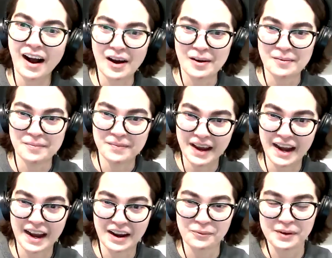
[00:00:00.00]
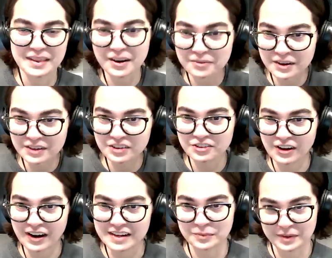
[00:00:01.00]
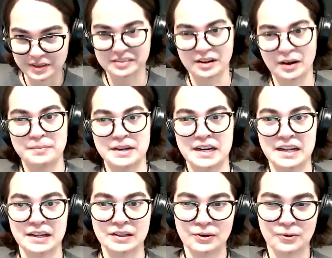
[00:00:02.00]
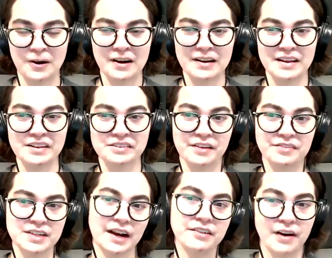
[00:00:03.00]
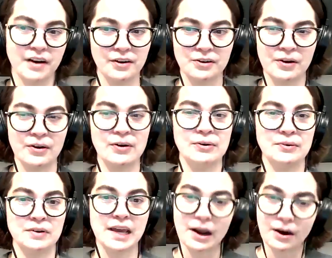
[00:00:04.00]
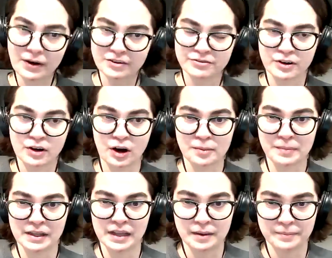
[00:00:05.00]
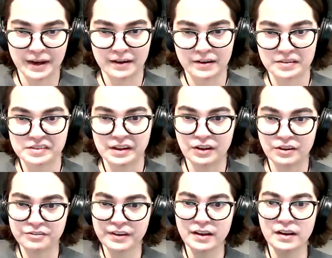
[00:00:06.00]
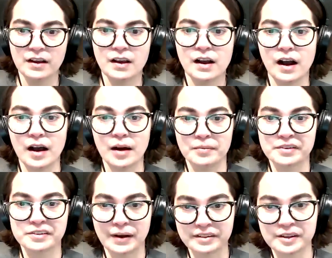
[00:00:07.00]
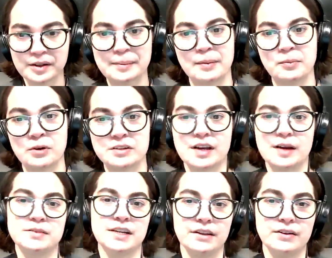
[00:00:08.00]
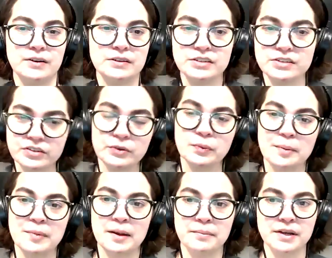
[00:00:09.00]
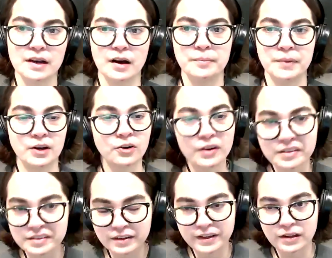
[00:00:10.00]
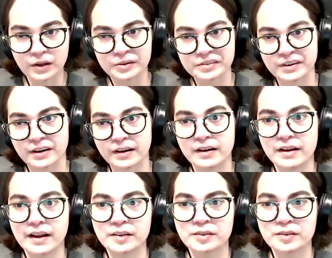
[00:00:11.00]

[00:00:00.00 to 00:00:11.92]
And with Henry distracted with his company, Lenora is left kind of on her own, caring for Carmilla by herself. So as they spend more time together, the two women become increasingly closer,